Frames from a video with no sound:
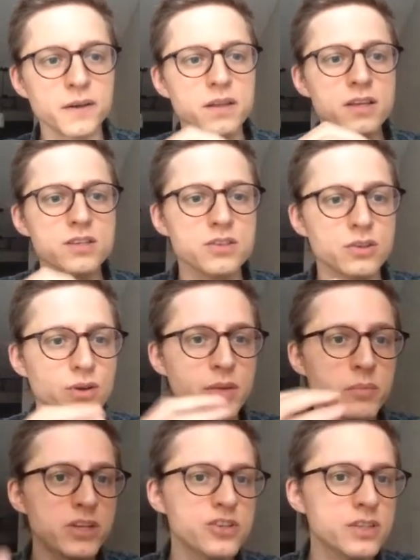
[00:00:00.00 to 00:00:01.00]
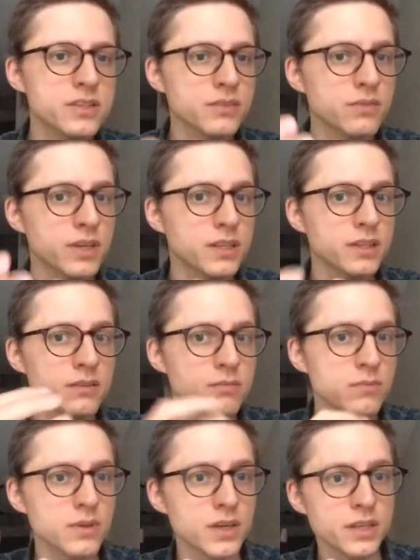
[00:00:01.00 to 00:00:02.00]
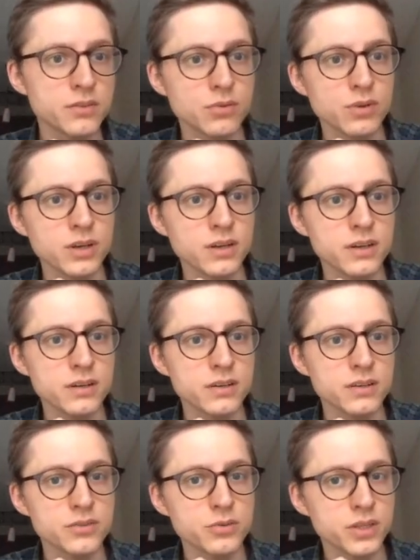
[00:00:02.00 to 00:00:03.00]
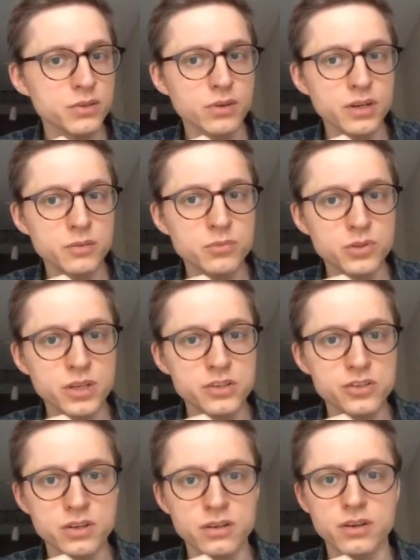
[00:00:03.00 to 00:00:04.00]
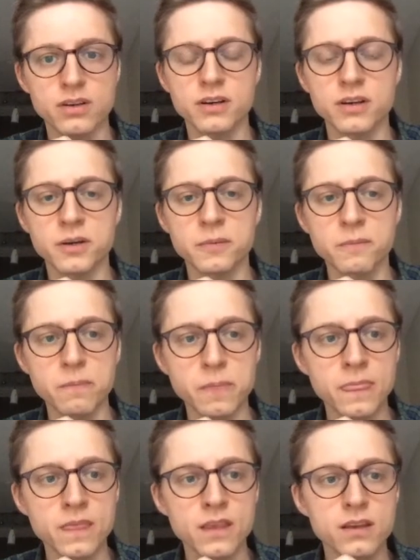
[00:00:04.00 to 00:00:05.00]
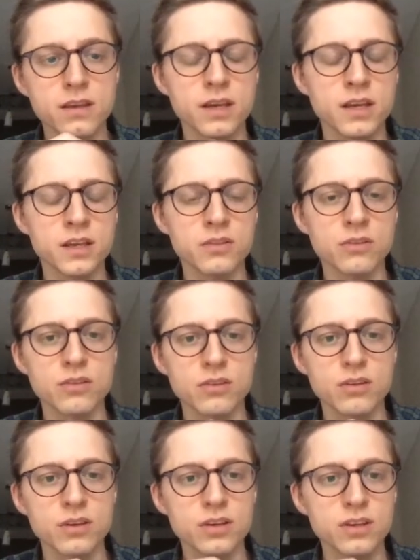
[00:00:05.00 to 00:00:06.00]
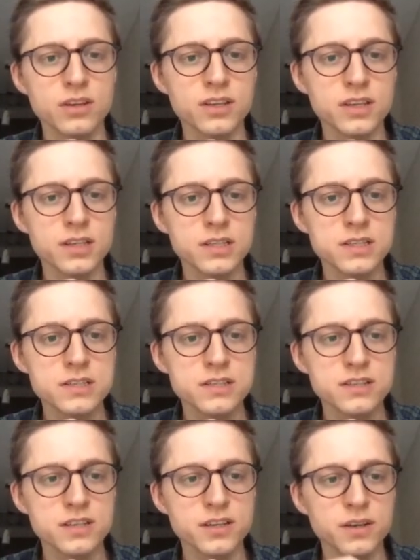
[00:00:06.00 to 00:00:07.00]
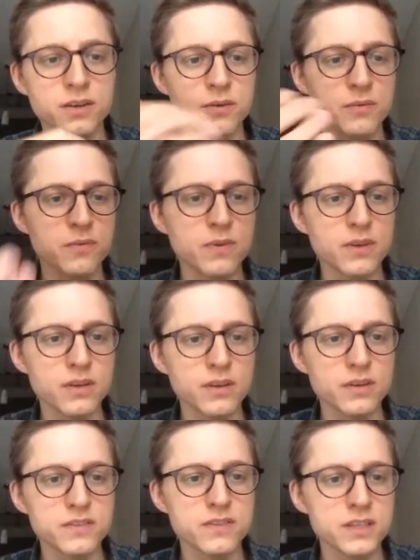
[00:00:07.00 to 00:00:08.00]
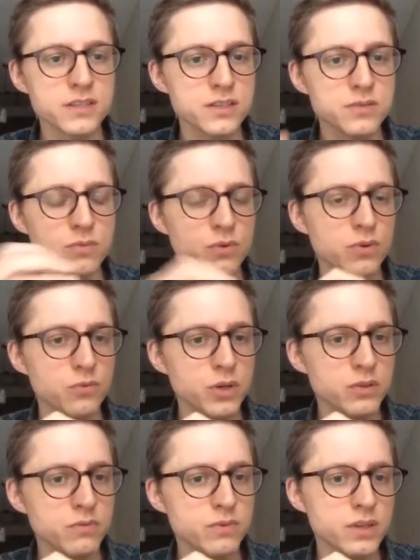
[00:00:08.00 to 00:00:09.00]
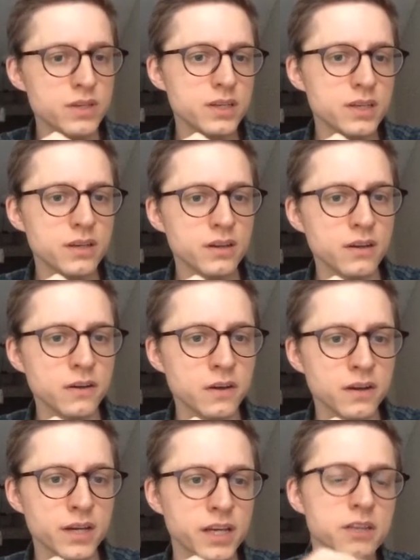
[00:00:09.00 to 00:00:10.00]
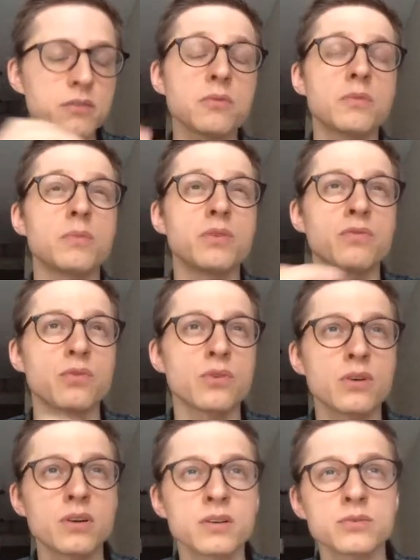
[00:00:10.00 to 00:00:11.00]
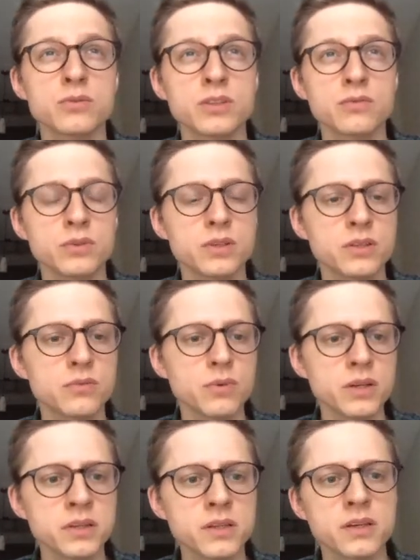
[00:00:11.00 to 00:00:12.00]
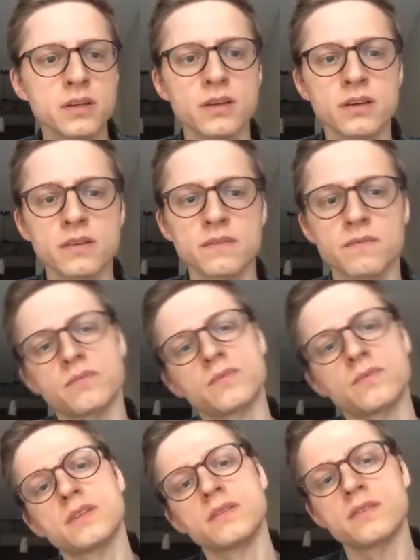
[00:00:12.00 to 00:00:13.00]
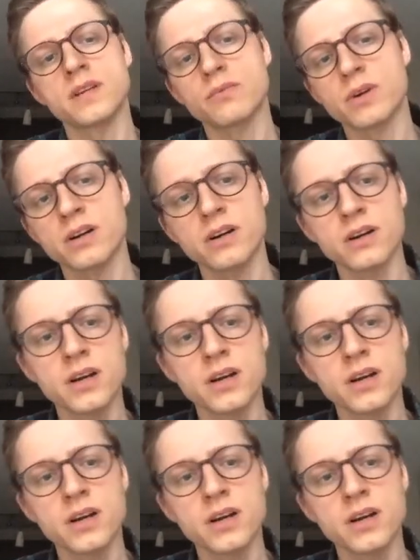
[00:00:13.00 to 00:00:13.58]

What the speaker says: So I mentioned that we added new add to cart mutation, and it's this is what we had before 2.4.1. There were